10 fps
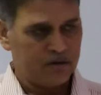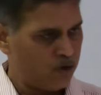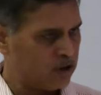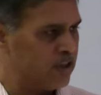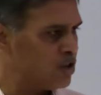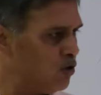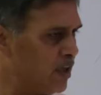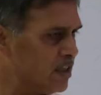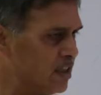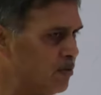for this you
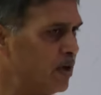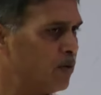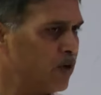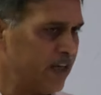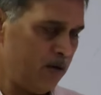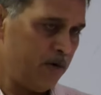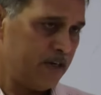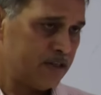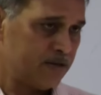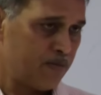will get gentlemen about 10
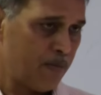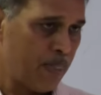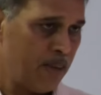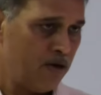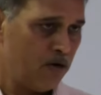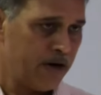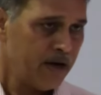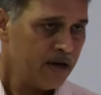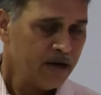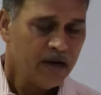minutes.
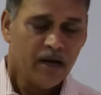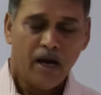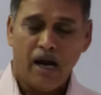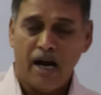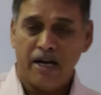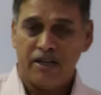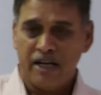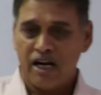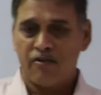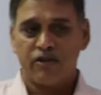Okay, and
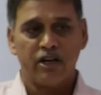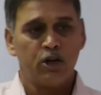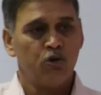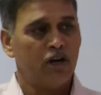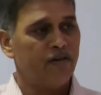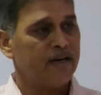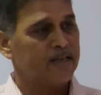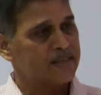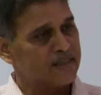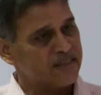thereafter you will have a
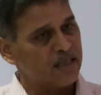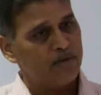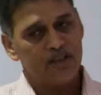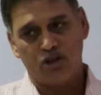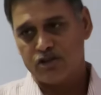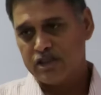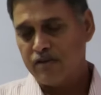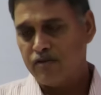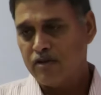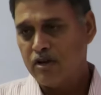discussion among
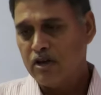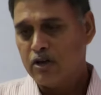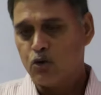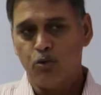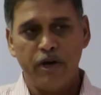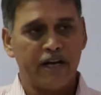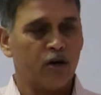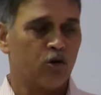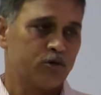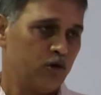yourself to make a
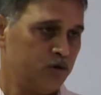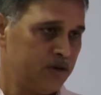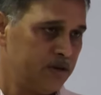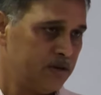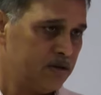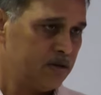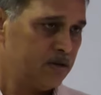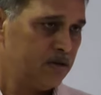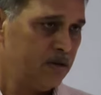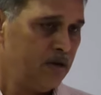group solution,
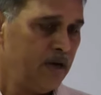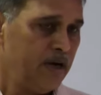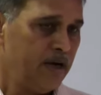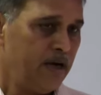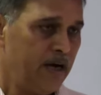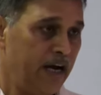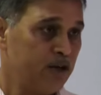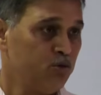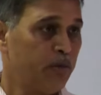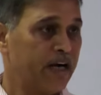
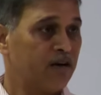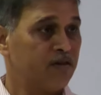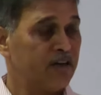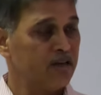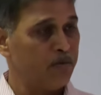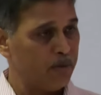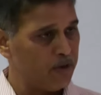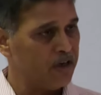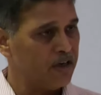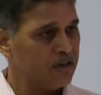as you might have done in the
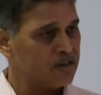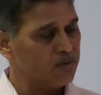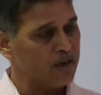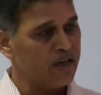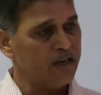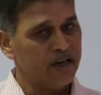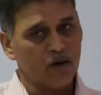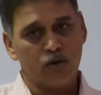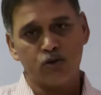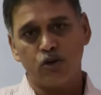PPDT. Similarly here
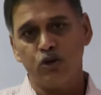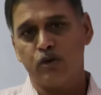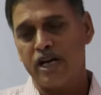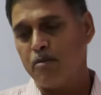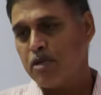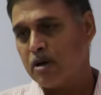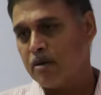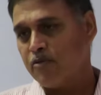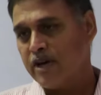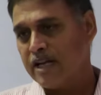also you can pick
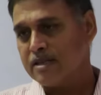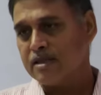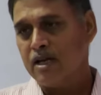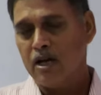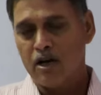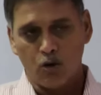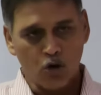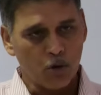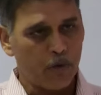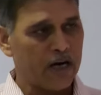up various
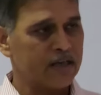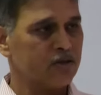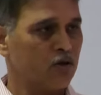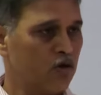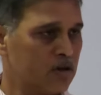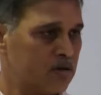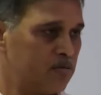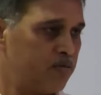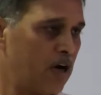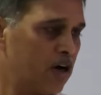good parts or good
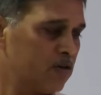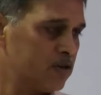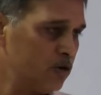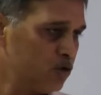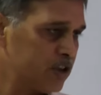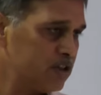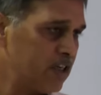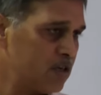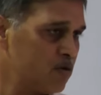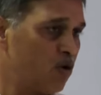part of the solution
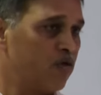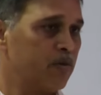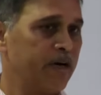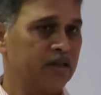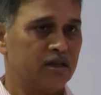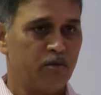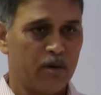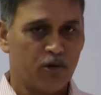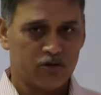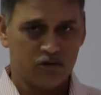that has been offered by other member